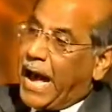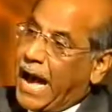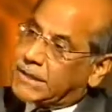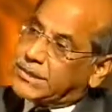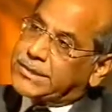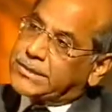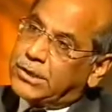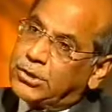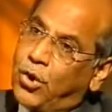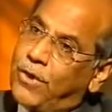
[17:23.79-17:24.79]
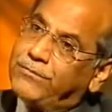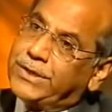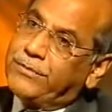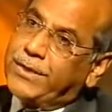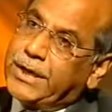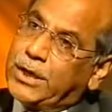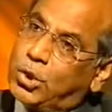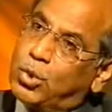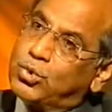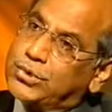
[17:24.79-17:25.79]
as a result of the very
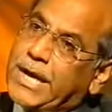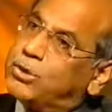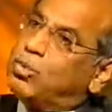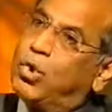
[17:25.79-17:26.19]
close and